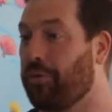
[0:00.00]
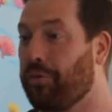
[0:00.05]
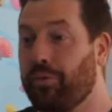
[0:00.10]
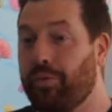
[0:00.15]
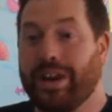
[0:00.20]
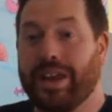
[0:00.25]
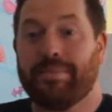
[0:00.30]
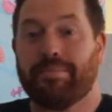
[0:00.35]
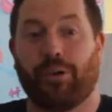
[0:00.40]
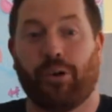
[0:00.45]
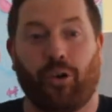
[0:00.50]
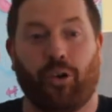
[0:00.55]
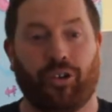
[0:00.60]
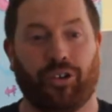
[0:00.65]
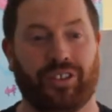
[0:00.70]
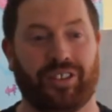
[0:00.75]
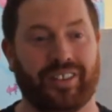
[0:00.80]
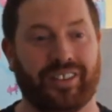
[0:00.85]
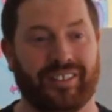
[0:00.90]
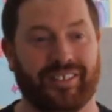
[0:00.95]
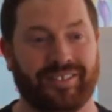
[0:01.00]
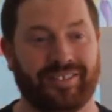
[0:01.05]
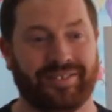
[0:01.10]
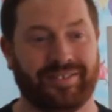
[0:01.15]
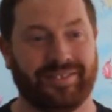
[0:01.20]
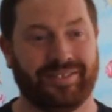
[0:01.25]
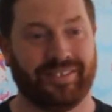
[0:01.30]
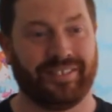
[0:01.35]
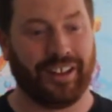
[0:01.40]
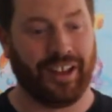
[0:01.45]
Reborn.
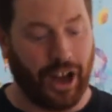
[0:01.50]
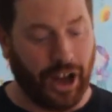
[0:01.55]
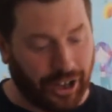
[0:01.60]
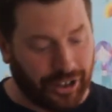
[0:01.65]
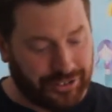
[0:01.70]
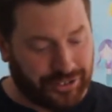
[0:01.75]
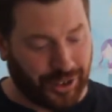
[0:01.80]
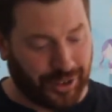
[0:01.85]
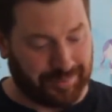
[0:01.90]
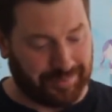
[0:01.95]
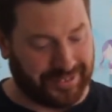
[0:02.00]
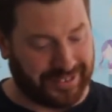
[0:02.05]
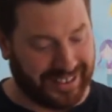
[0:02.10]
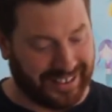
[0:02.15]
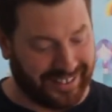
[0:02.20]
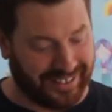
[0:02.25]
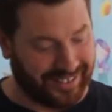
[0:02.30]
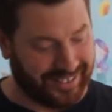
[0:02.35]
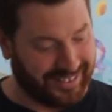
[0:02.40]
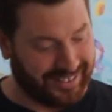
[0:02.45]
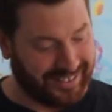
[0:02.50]
Adopted.